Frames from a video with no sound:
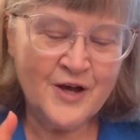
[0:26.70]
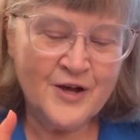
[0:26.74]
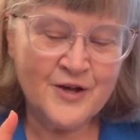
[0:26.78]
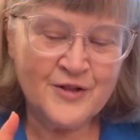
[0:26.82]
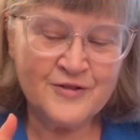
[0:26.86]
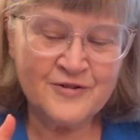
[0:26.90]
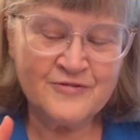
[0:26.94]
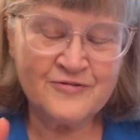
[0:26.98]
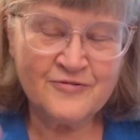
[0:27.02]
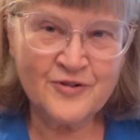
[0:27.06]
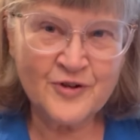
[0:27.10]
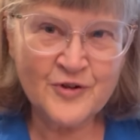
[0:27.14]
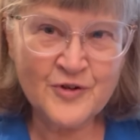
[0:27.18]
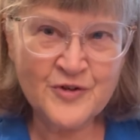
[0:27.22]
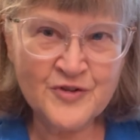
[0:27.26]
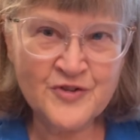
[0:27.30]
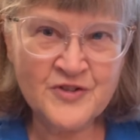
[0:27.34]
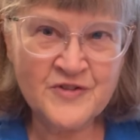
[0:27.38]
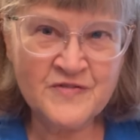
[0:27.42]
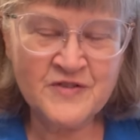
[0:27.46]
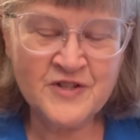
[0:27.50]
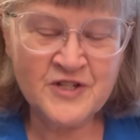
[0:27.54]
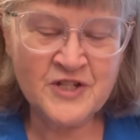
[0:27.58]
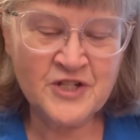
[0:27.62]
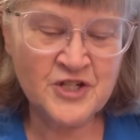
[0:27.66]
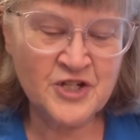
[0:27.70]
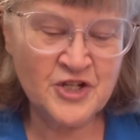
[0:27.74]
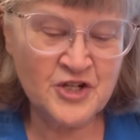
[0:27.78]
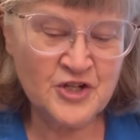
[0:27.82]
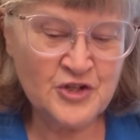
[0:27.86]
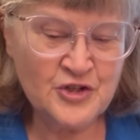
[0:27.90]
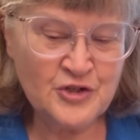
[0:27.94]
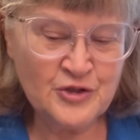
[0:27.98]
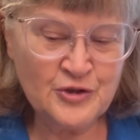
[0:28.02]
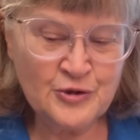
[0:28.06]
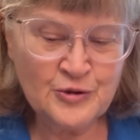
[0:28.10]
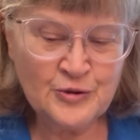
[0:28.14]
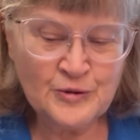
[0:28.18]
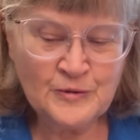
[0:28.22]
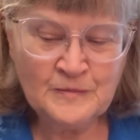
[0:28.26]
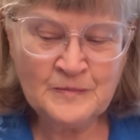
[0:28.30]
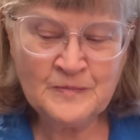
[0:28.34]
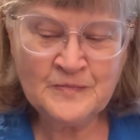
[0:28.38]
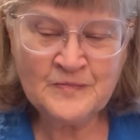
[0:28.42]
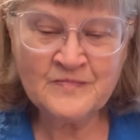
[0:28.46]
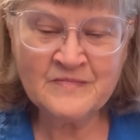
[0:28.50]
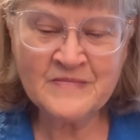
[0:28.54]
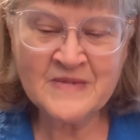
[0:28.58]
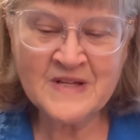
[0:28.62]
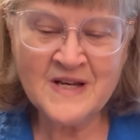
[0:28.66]
The first of the 2,
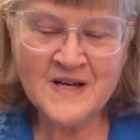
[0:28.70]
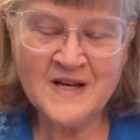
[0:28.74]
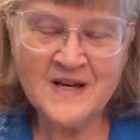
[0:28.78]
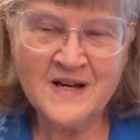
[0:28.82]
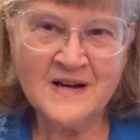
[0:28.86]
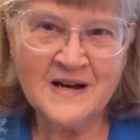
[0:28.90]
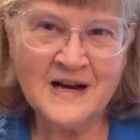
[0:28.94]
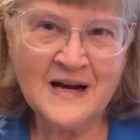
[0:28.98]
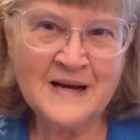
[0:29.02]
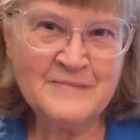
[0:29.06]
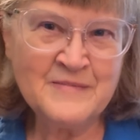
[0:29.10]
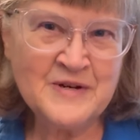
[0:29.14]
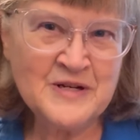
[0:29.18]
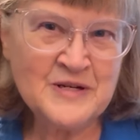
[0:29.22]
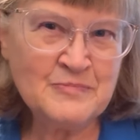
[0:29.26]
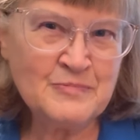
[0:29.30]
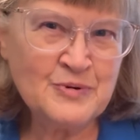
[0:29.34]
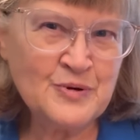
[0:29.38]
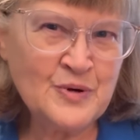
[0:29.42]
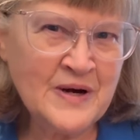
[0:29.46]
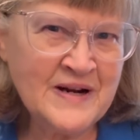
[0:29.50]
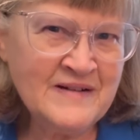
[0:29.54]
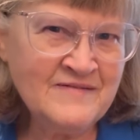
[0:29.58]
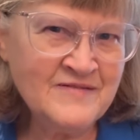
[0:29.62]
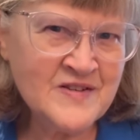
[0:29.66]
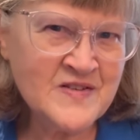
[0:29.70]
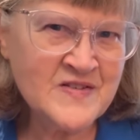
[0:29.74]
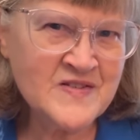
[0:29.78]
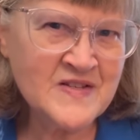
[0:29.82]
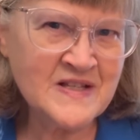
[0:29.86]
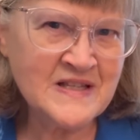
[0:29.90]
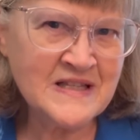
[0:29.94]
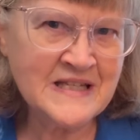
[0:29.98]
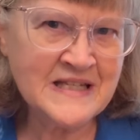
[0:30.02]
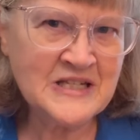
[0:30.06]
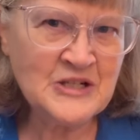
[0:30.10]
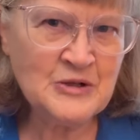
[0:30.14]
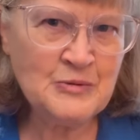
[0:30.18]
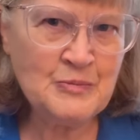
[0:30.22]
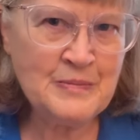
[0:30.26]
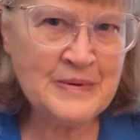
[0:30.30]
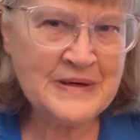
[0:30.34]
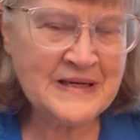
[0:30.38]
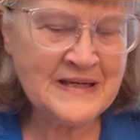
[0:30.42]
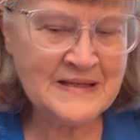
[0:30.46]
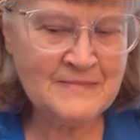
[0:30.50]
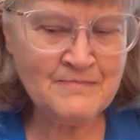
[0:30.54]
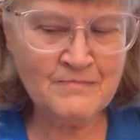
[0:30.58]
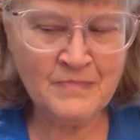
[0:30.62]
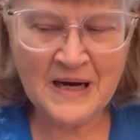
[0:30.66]
I'm going to preface a little
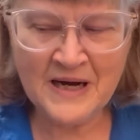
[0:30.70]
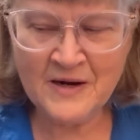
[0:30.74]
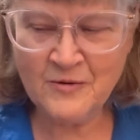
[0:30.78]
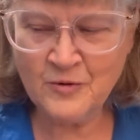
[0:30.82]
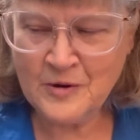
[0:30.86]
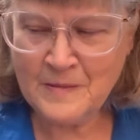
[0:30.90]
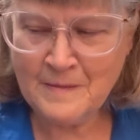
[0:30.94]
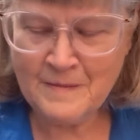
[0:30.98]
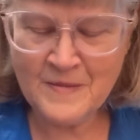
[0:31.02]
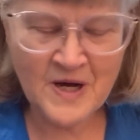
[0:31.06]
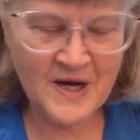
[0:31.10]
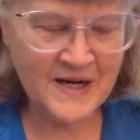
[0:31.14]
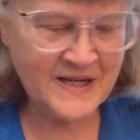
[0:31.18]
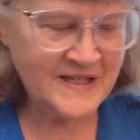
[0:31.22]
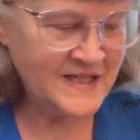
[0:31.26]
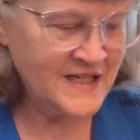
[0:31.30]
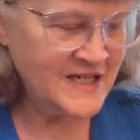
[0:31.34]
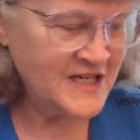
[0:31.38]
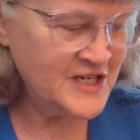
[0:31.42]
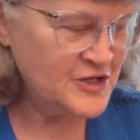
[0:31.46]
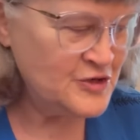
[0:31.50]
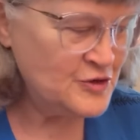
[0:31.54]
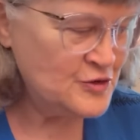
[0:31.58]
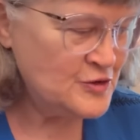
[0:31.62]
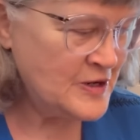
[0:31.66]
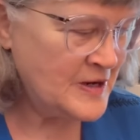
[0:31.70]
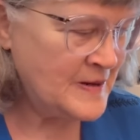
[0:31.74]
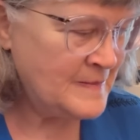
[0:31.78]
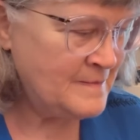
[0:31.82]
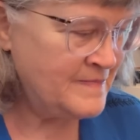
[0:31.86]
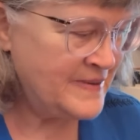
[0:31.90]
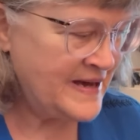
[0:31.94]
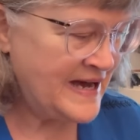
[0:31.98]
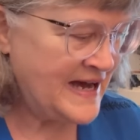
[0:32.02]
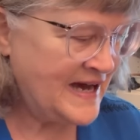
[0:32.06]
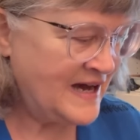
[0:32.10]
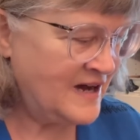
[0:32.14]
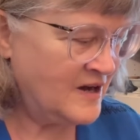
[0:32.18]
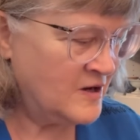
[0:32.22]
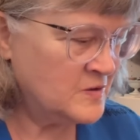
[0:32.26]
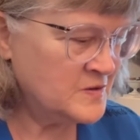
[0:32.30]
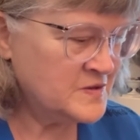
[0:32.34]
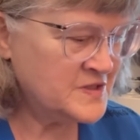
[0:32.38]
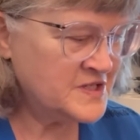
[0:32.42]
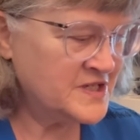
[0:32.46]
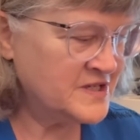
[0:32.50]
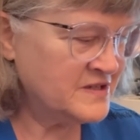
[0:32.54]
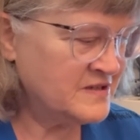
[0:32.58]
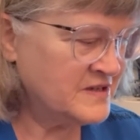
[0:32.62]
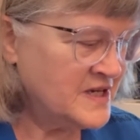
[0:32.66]
bit by reminding you
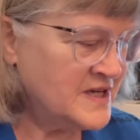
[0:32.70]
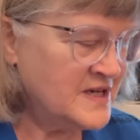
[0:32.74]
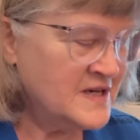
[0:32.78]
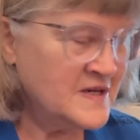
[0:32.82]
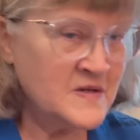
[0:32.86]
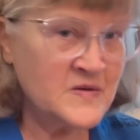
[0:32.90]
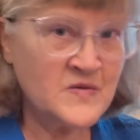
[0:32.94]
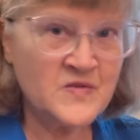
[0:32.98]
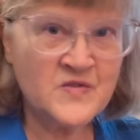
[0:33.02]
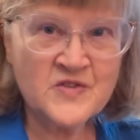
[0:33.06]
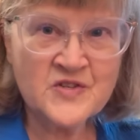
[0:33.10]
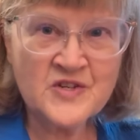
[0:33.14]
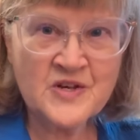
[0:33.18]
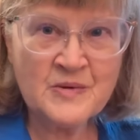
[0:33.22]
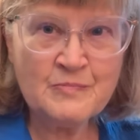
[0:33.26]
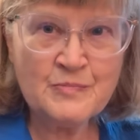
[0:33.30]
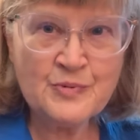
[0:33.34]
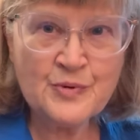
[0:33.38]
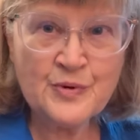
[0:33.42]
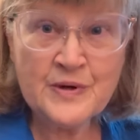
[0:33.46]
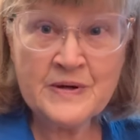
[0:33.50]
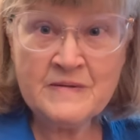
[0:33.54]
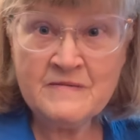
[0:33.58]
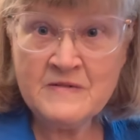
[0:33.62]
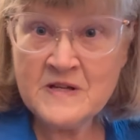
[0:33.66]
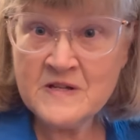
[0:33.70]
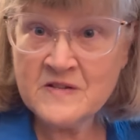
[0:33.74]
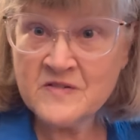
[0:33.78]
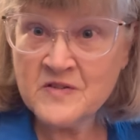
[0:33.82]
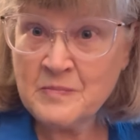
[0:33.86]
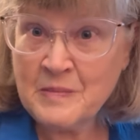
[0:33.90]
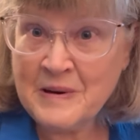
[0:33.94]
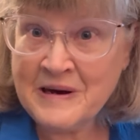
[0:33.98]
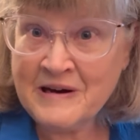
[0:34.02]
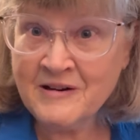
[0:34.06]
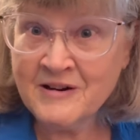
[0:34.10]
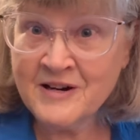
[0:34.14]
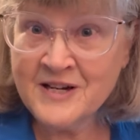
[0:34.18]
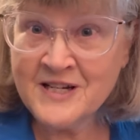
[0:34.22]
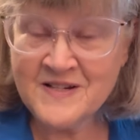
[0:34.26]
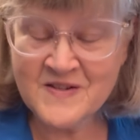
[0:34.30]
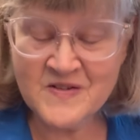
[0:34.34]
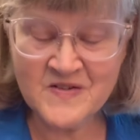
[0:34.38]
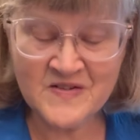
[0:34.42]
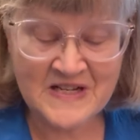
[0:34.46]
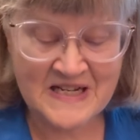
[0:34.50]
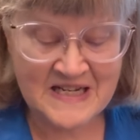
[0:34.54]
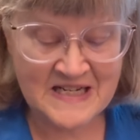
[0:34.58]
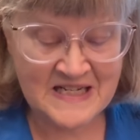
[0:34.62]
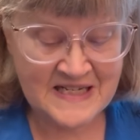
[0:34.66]
about some previous berry
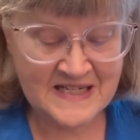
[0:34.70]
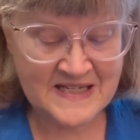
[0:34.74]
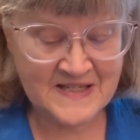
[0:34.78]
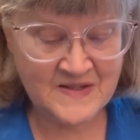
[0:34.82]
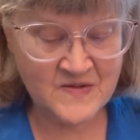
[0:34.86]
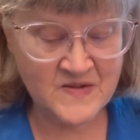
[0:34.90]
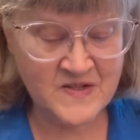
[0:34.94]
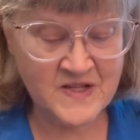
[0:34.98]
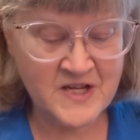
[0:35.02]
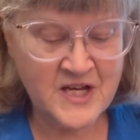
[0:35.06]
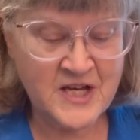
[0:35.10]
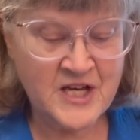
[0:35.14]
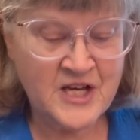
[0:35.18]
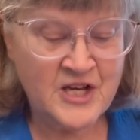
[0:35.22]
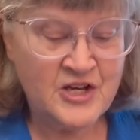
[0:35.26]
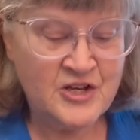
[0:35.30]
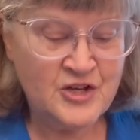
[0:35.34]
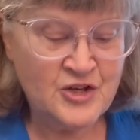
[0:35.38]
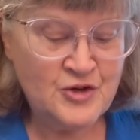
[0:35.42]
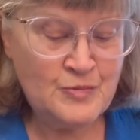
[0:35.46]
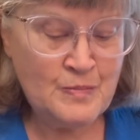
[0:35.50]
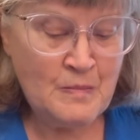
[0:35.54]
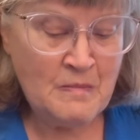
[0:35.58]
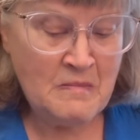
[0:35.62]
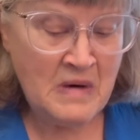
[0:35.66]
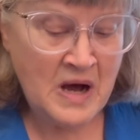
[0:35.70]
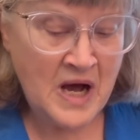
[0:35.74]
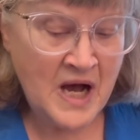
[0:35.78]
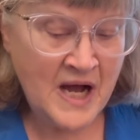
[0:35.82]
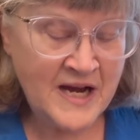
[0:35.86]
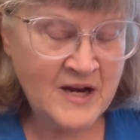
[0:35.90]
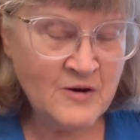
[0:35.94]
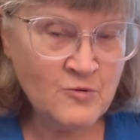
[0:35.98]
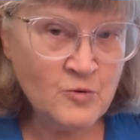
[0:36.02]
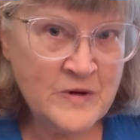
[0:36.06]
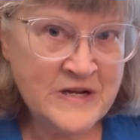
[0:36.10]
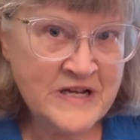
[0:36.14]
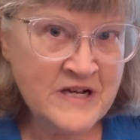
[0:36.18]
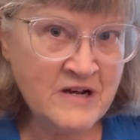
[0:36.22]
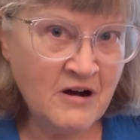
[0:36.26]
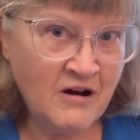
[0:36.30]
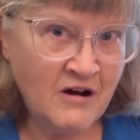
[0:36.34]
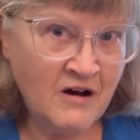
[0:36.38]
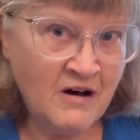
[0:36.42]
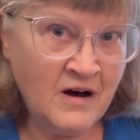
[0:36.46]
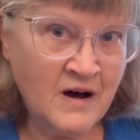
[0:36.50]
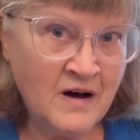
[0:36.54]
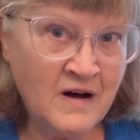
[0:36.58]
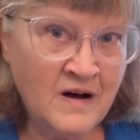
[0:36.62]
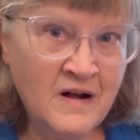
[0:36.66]
designs. You might
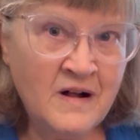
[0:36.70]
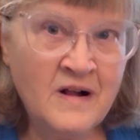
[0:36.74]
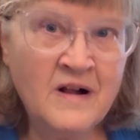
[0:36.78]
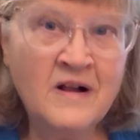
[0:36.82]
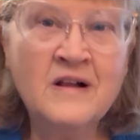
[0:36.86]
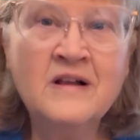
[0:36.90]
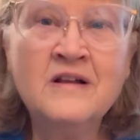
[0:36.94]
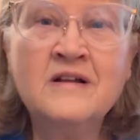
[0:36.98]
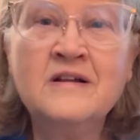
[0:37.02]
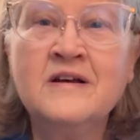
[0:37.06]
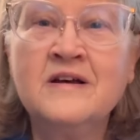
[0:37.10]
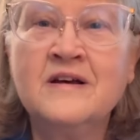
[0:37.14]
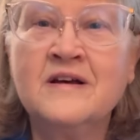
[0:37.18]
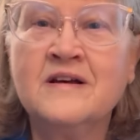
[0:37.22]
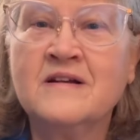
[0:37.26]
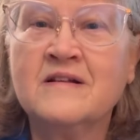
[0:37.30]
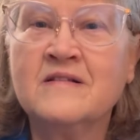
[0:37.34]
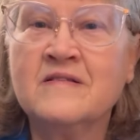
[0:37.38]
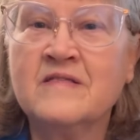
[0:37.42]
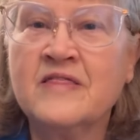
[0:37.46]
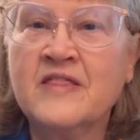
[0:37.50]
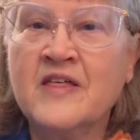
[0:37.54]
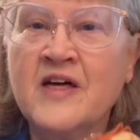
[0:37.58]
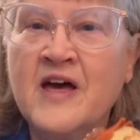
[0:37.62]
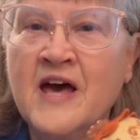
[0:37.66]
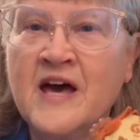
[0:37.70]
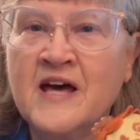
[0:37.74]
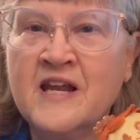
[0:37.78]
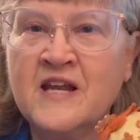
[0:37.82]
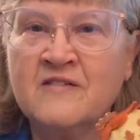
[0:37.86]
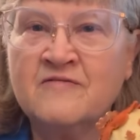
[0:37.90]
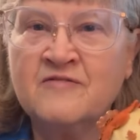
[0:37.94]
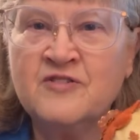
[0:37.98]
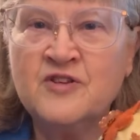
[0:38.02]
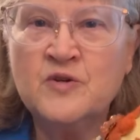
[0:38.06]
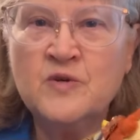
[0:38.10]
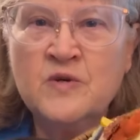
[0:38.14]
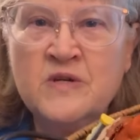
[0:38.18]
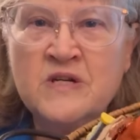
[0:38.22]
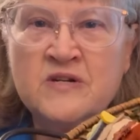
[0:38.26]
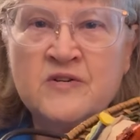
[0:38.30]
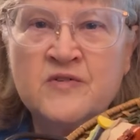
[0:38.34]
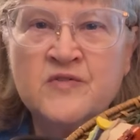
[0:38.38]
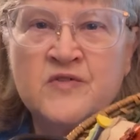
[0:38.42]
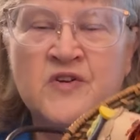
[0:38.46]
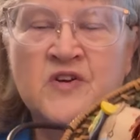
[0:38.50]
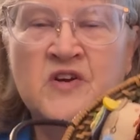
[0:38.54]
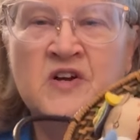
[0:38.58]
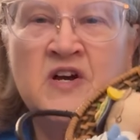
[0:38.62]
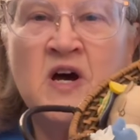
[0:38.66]
recall that a few
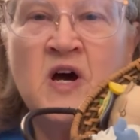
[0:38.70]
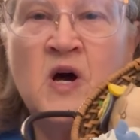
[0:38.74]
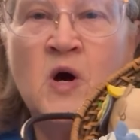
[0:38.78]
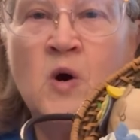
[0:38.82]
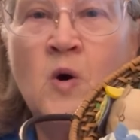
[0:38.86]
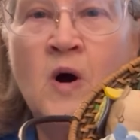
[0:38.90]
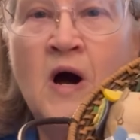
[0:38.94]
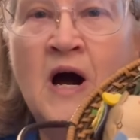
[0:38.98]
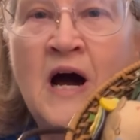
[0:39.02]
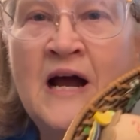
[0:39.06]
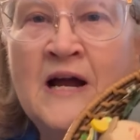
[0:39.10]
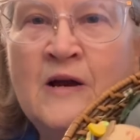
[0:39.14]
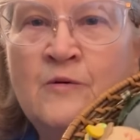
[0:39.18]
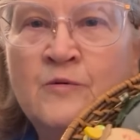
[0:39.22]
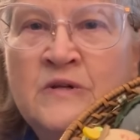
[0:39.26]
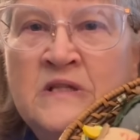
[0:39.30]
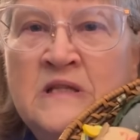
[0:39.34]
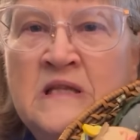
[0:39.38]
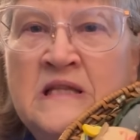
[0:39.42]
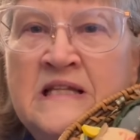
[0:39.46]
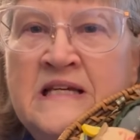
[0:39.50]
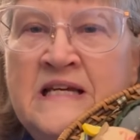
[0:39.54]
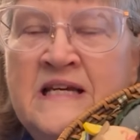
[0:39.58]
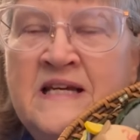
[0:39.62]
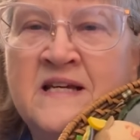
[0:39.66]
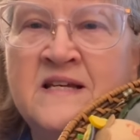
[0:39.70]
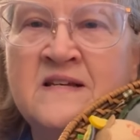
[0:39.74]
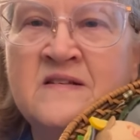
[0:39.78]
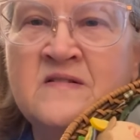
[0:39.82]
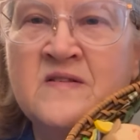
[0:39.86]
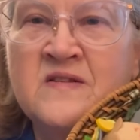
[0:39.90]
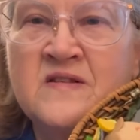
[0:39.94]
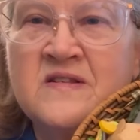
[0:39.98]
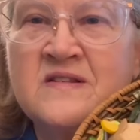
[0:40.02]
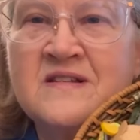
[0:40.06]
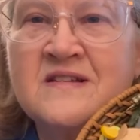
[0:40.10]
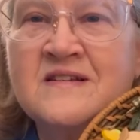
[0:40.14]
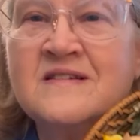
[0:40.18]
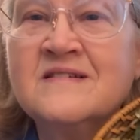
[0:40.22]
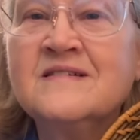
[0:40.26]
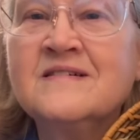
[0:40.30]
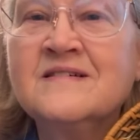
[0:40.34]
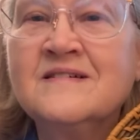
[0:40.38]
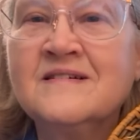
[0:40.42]
years ago I released